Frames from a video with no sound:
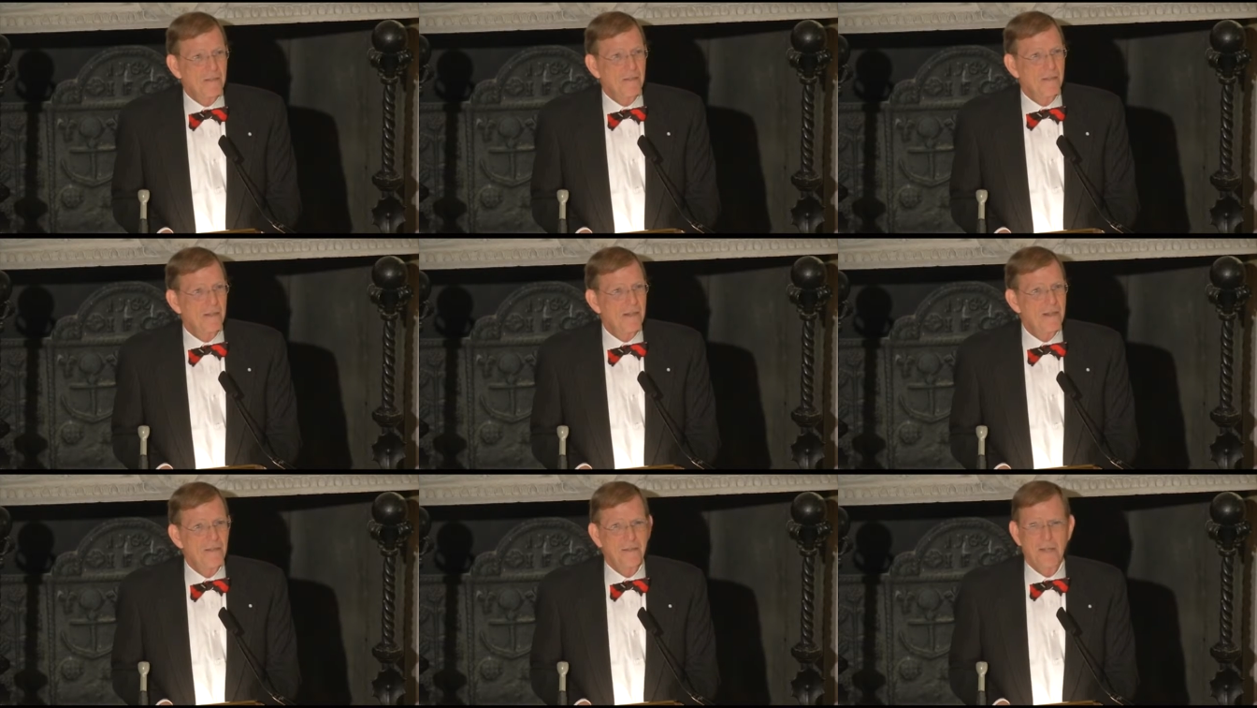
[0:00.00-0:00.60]

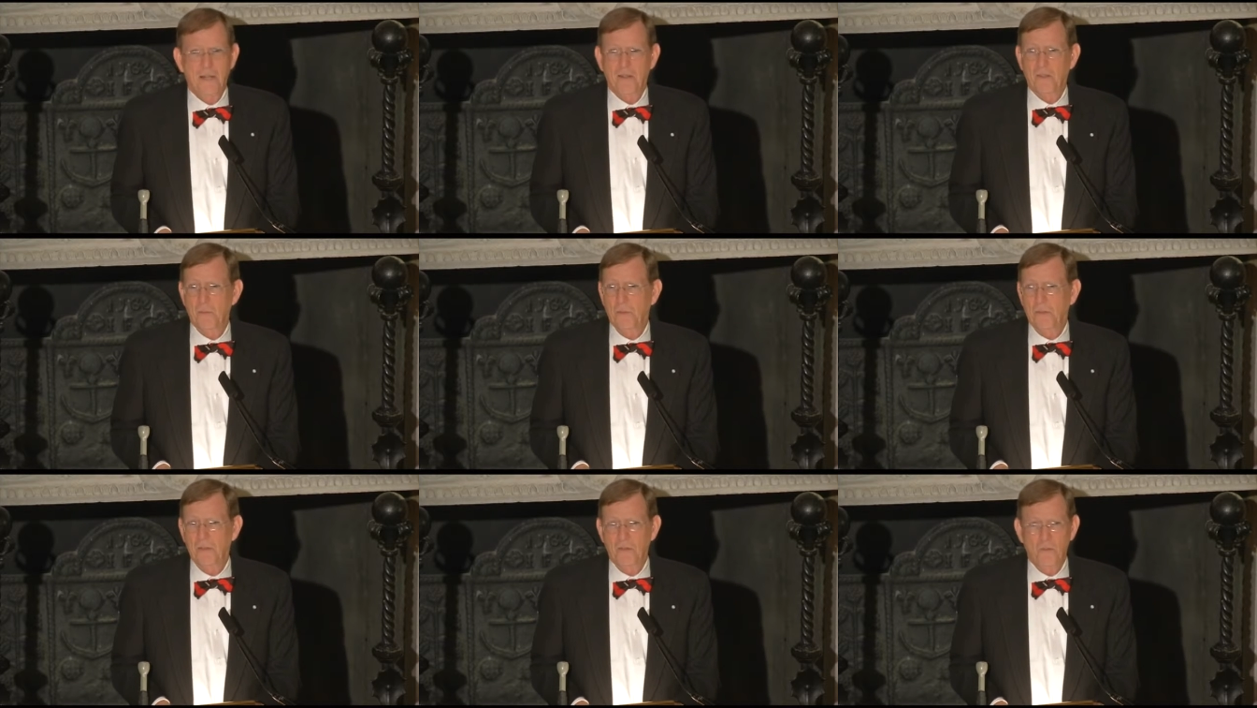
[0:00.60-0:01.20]
today's
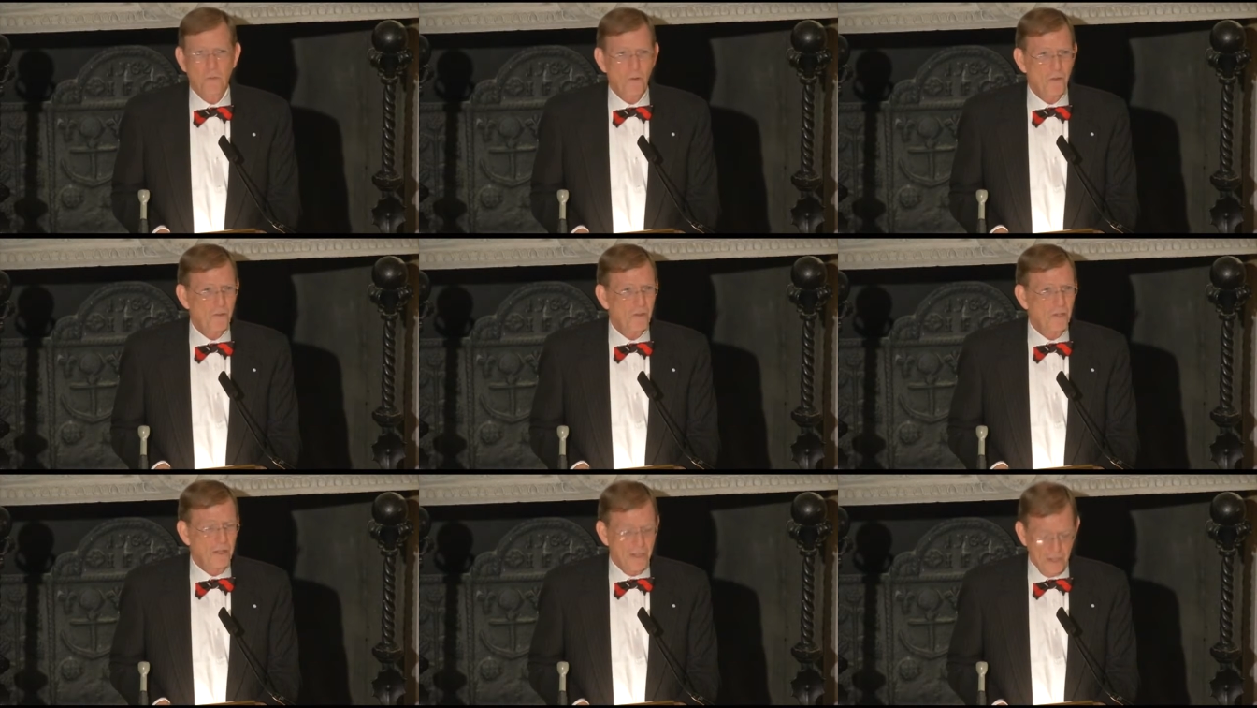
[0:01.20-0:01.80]
textbooks,
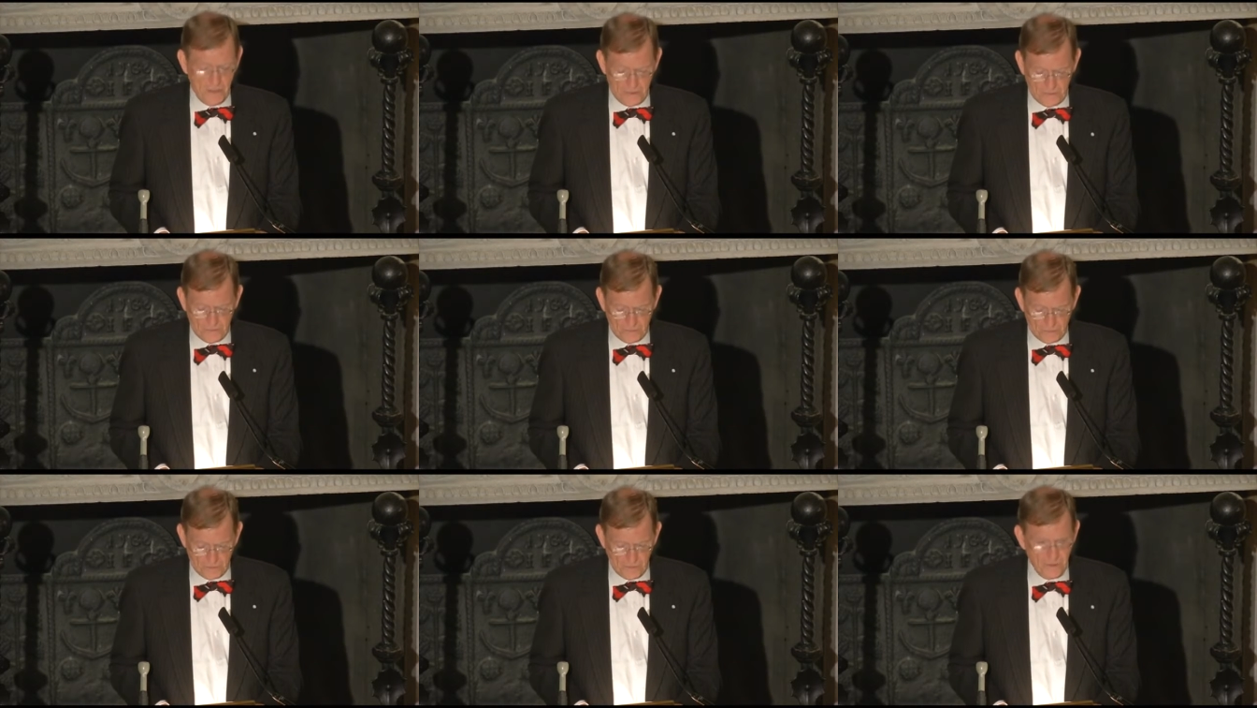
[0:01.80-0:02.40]
unfortunately,
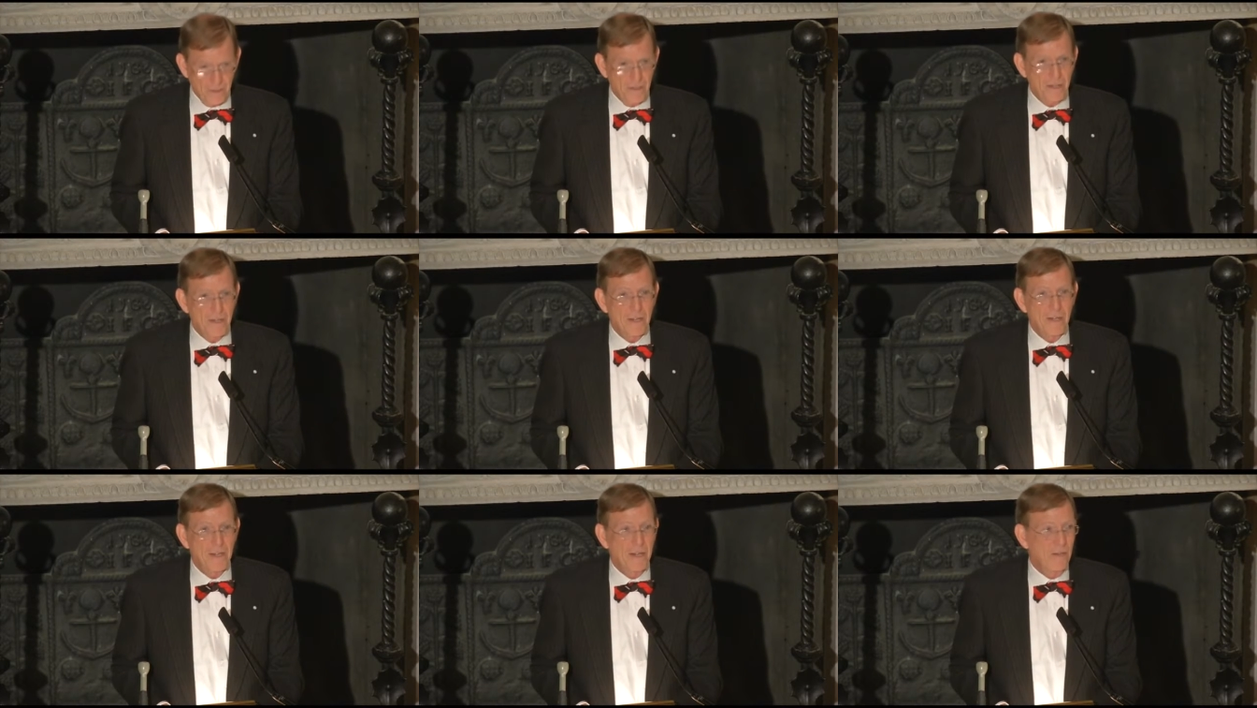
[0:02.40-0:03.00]
it's,
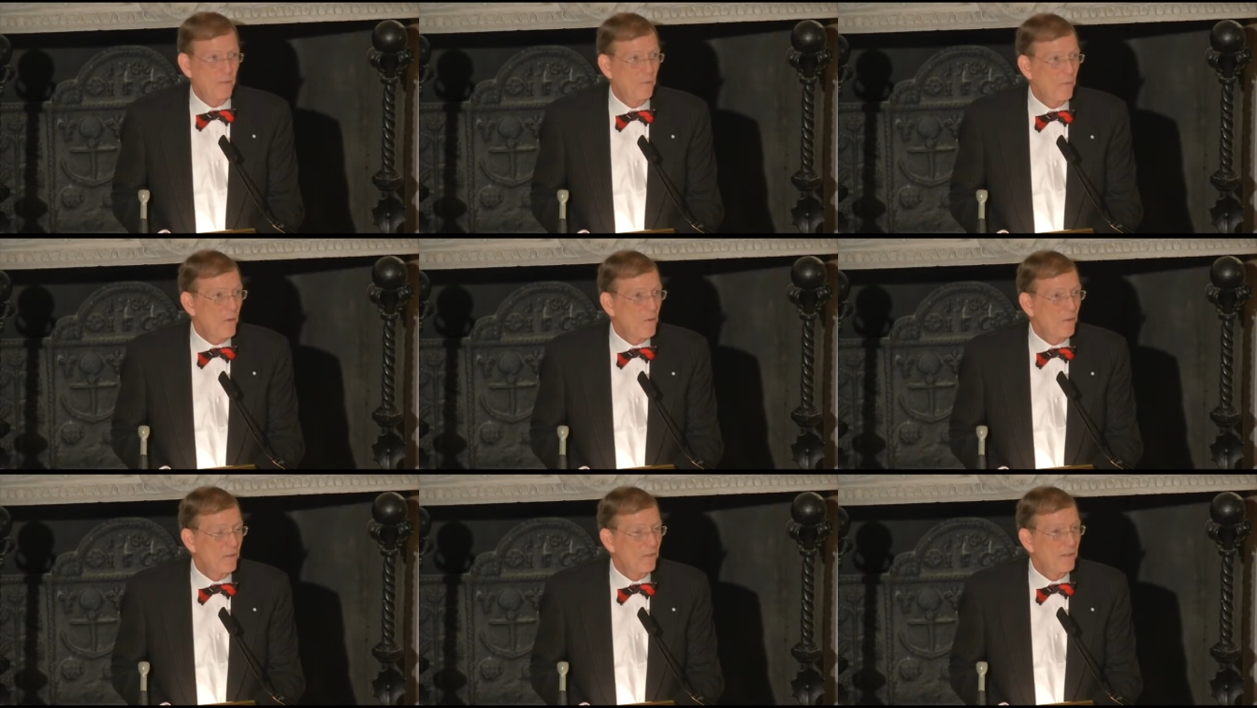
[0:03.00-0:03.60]
it's
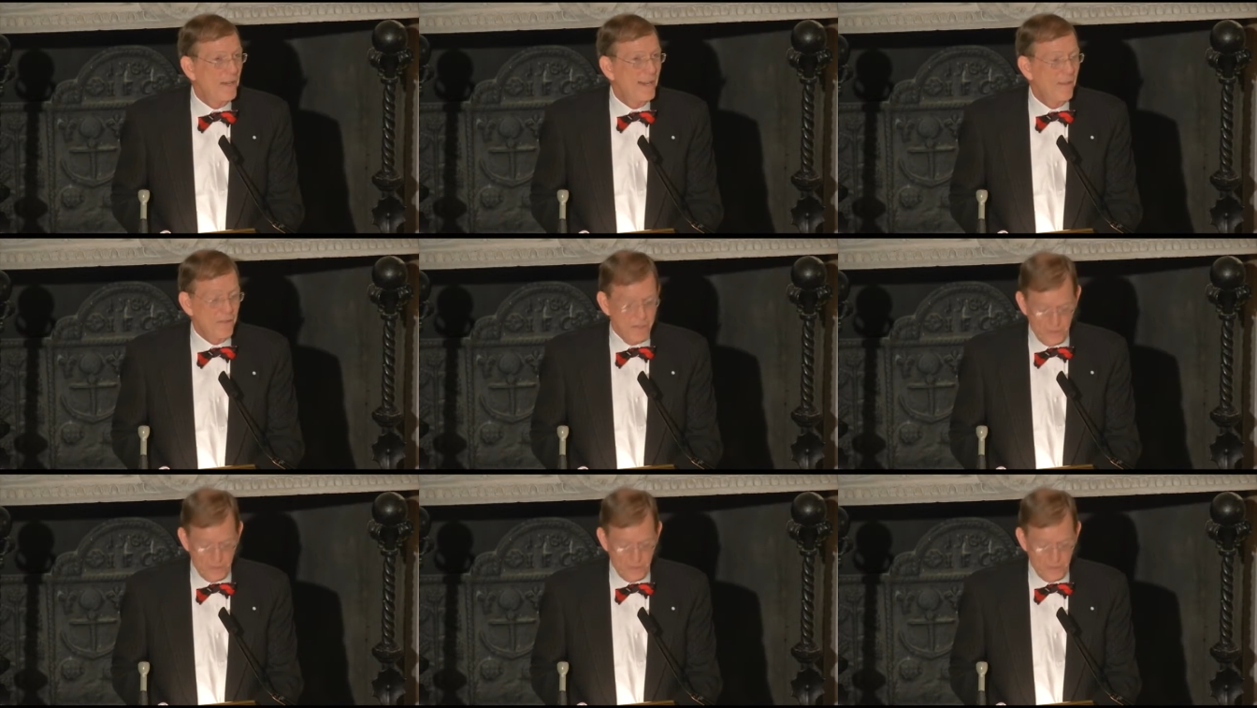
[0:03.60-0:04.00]
focus and how they